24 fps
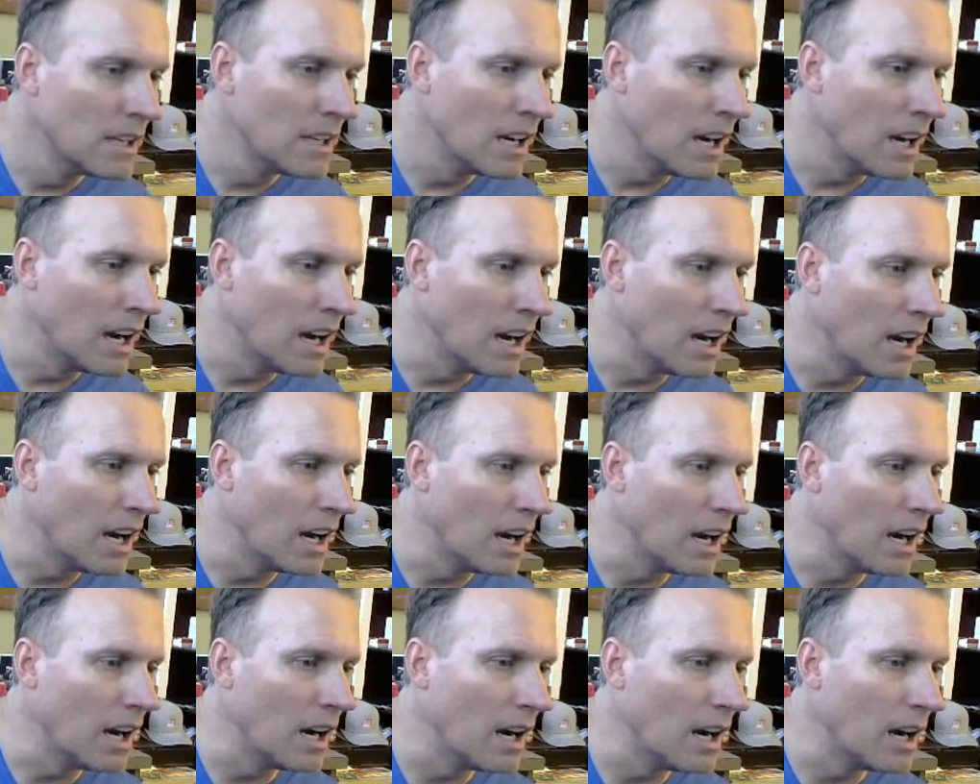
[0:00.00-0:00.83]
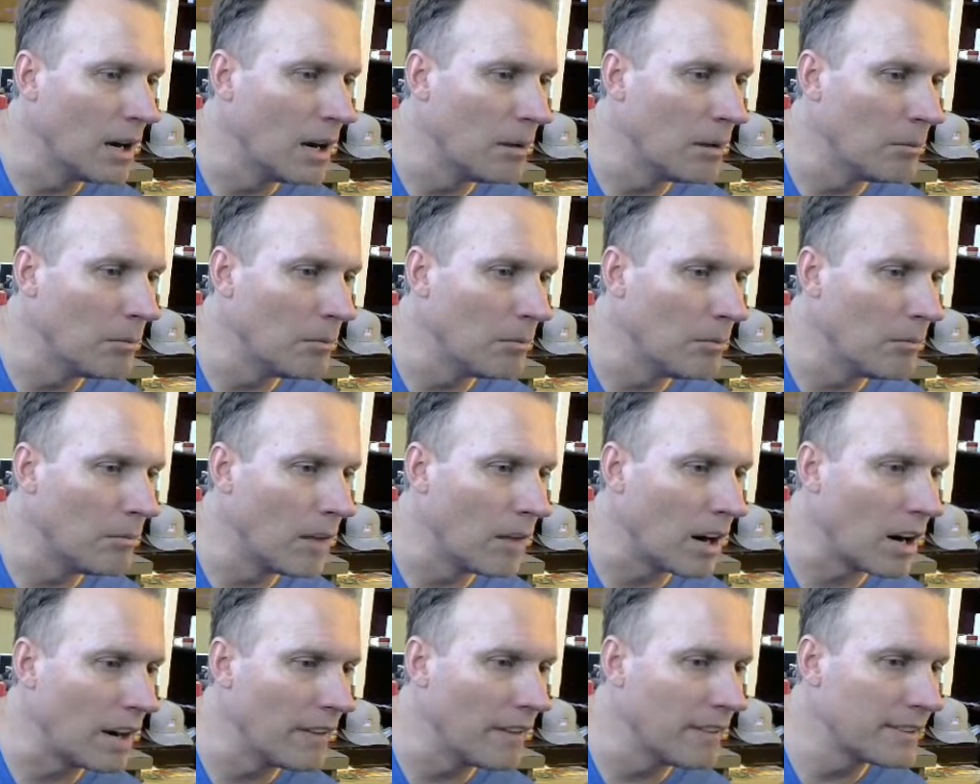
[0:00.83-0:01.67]
All
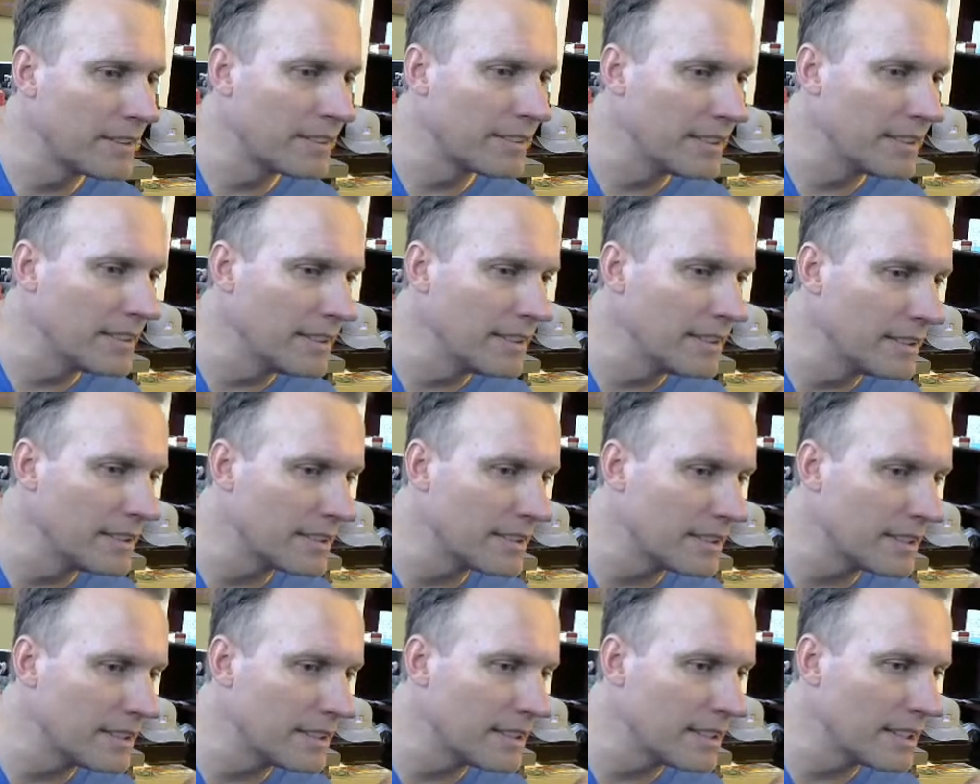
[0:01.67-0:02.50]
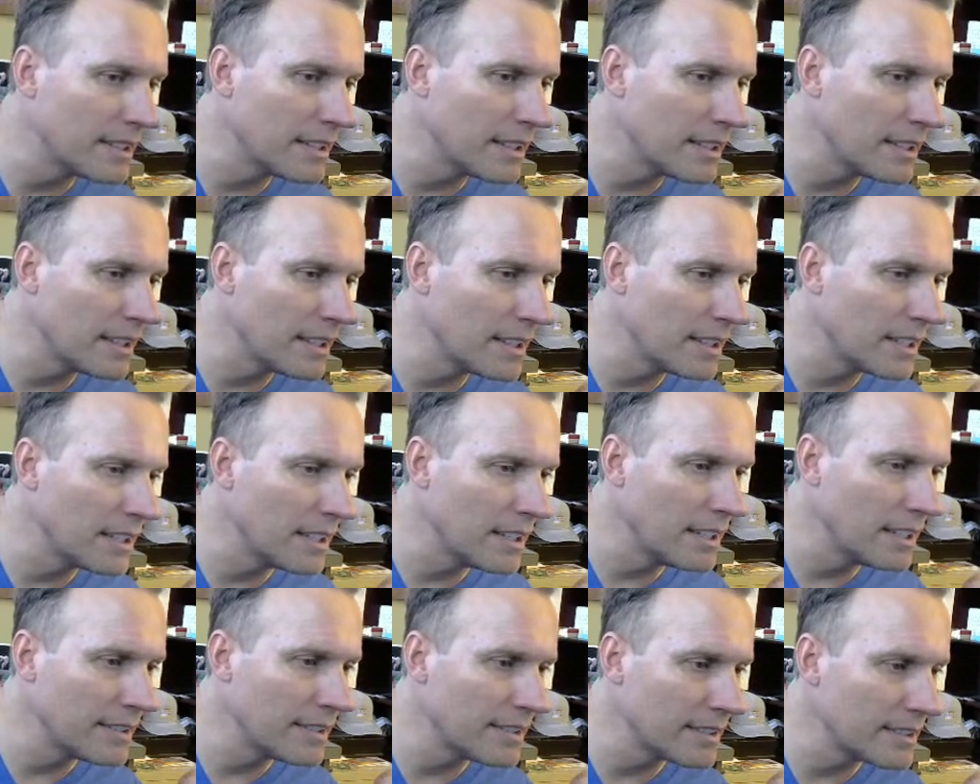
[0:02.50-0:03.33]
right, this is
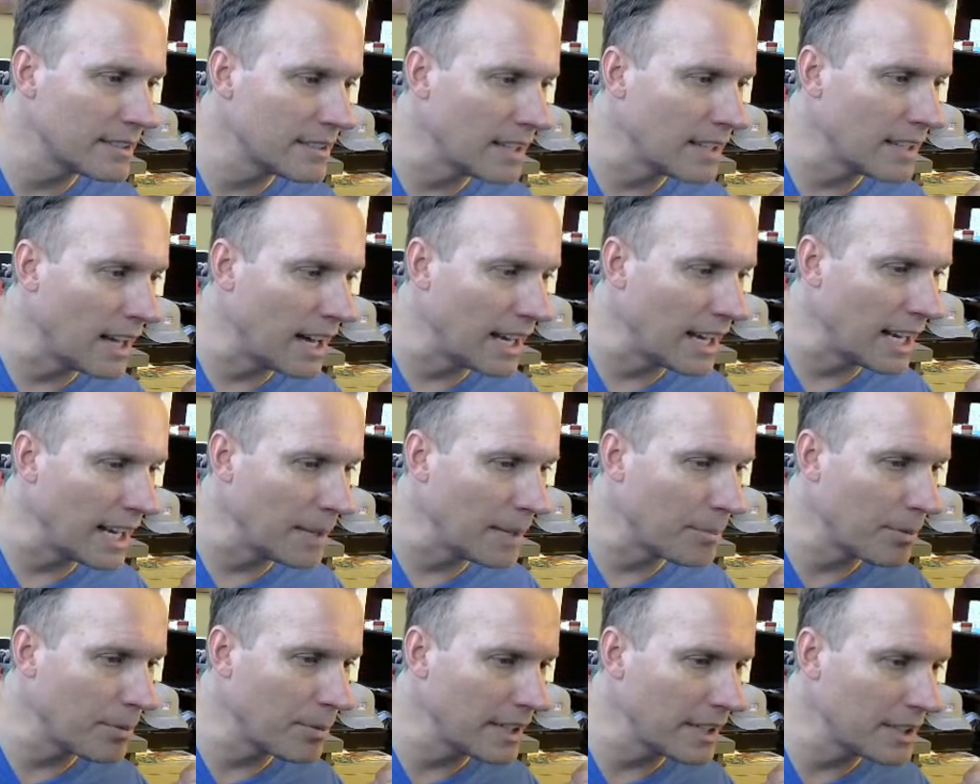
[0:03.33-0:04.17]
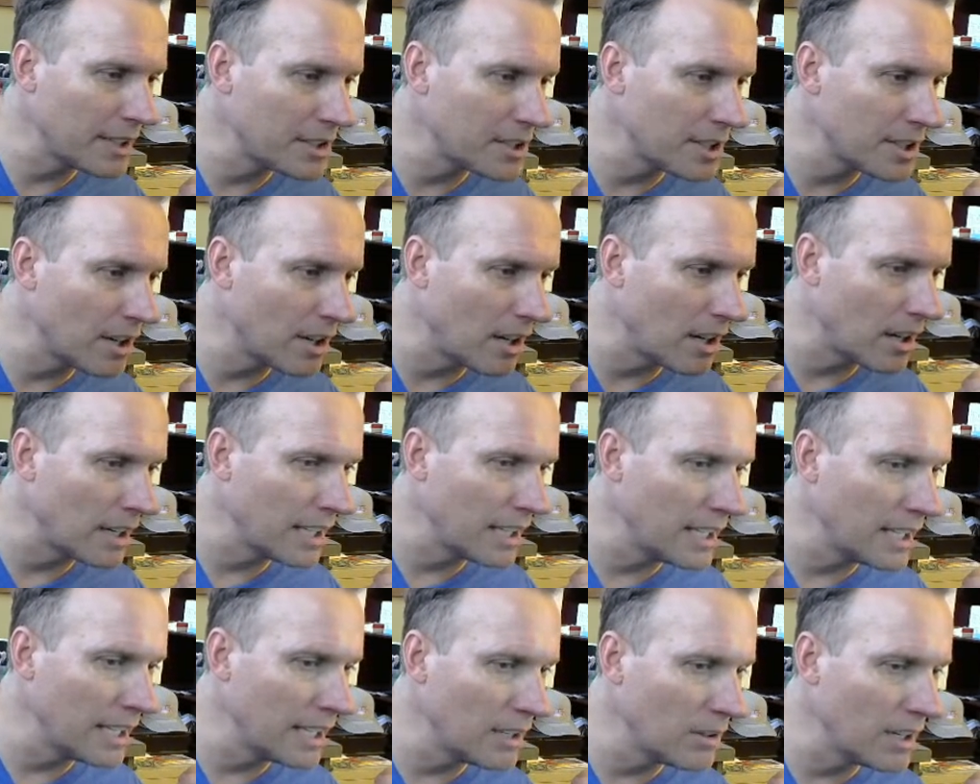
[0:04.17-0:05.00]
not a pretty chart.
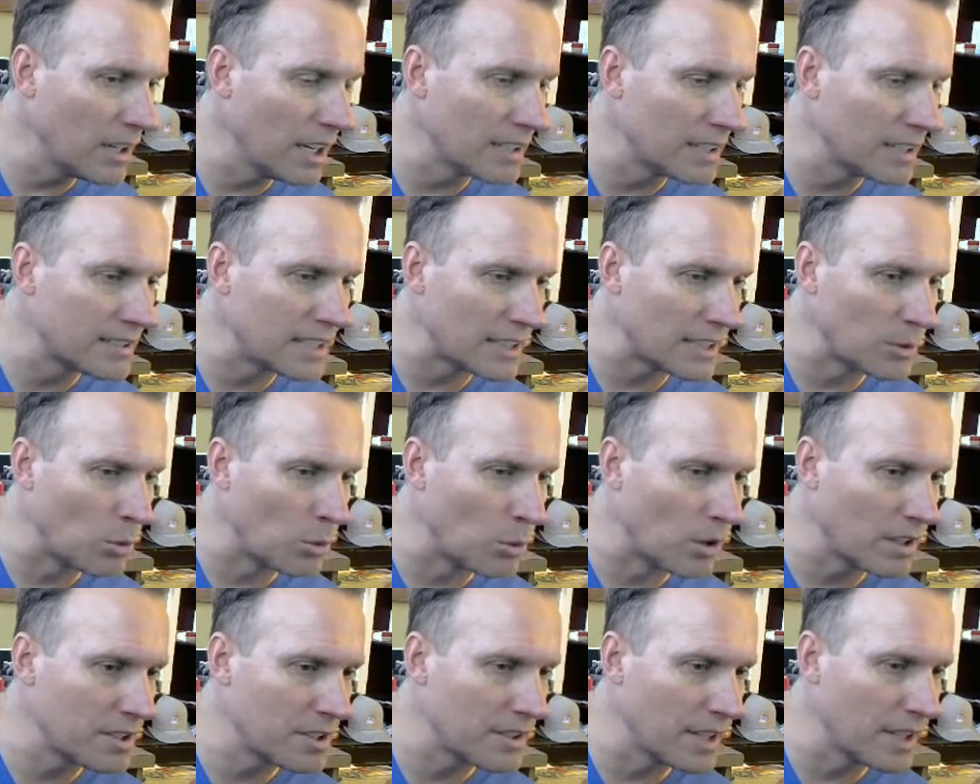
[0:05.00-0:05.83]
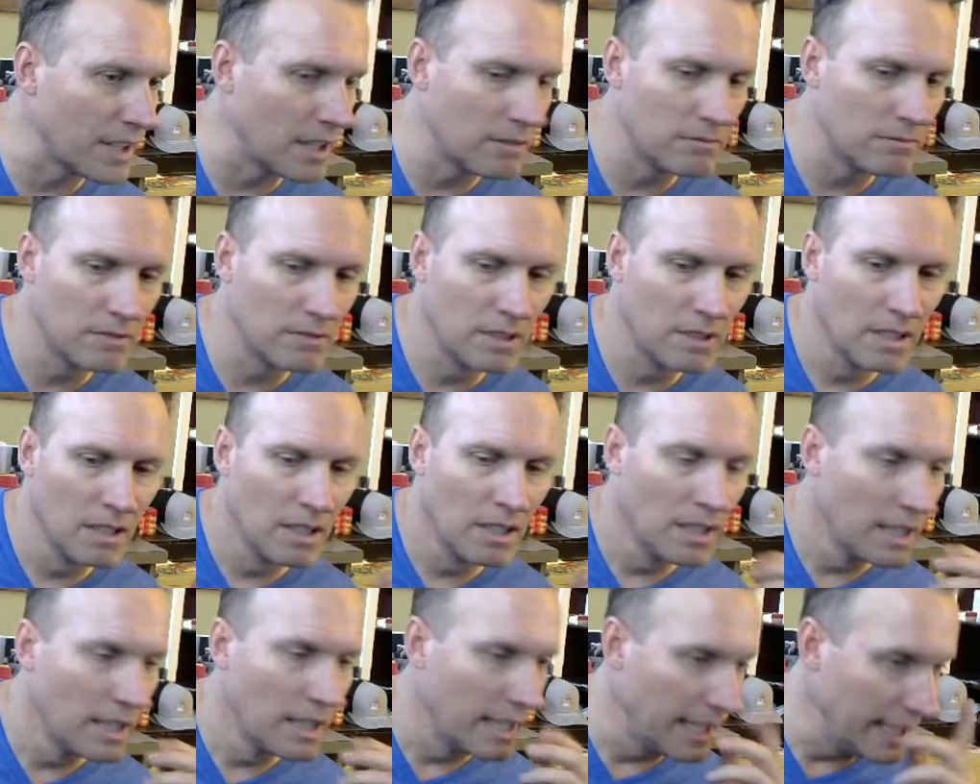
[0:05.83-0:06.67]
Well, it's not the worst though.
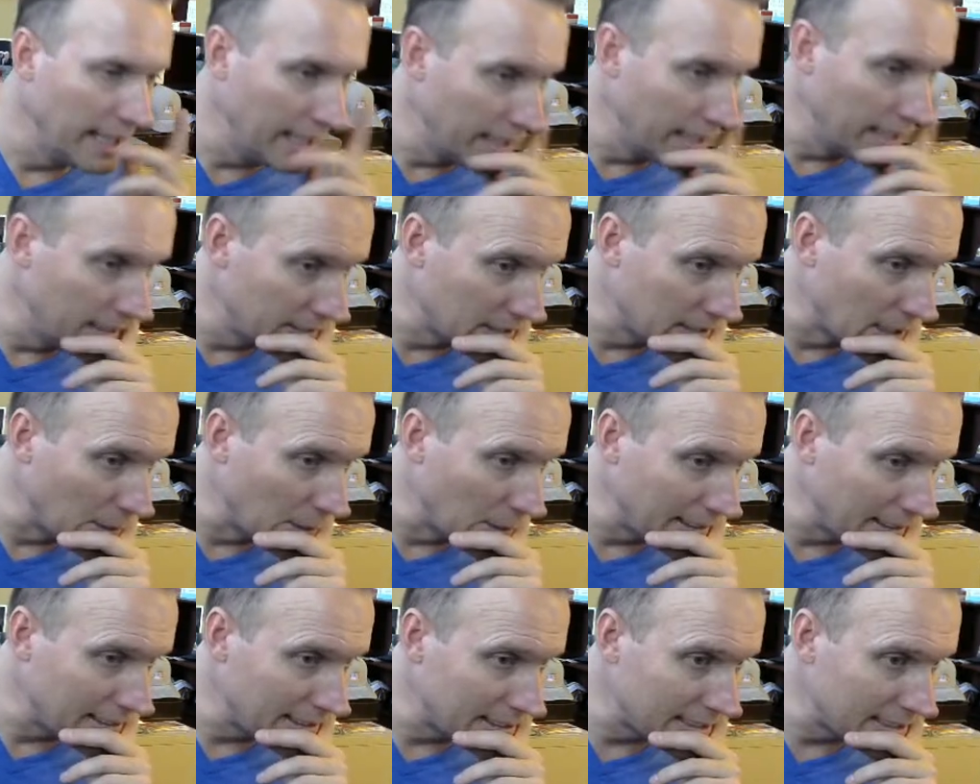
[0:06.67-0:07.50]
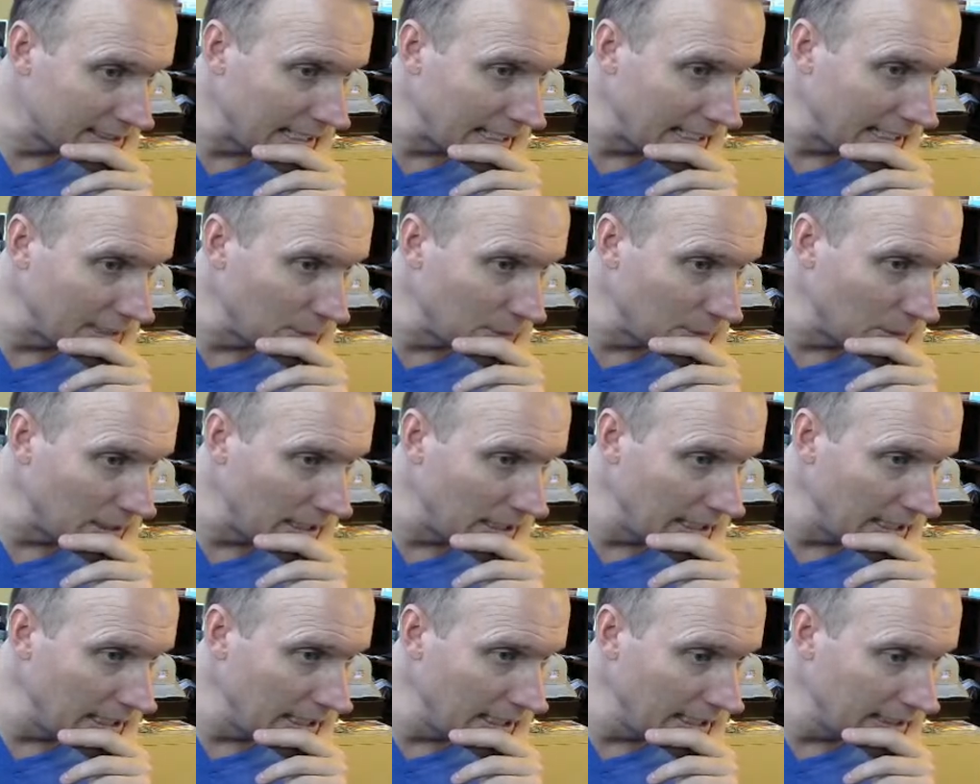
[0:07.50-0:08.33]
It is going
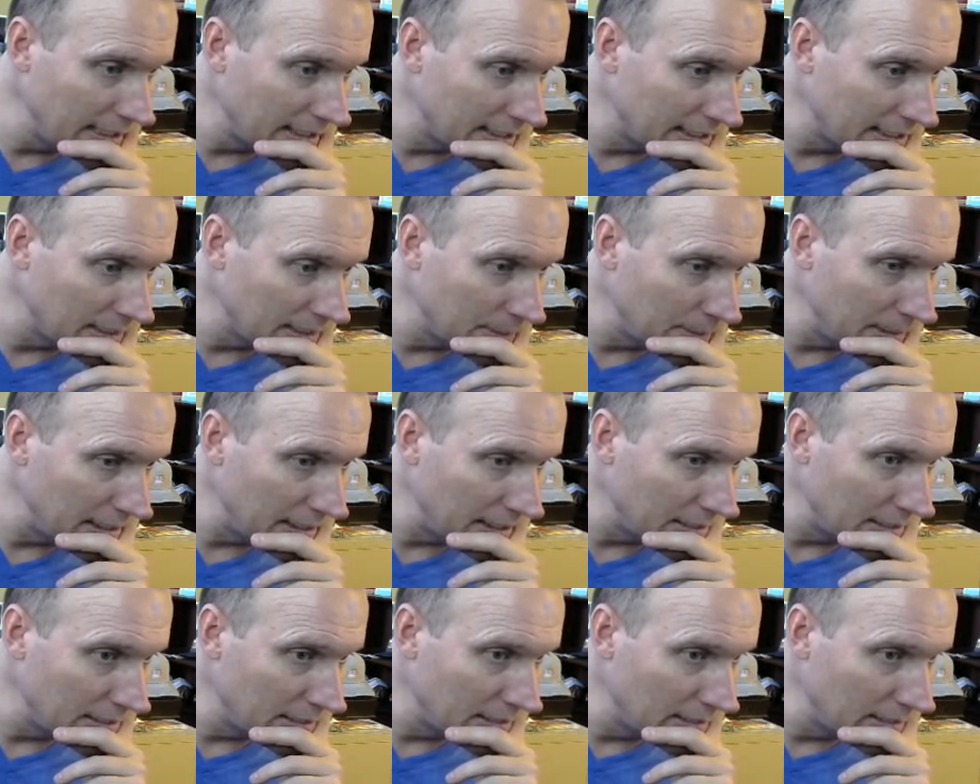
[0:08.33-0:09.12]
sideways. Let me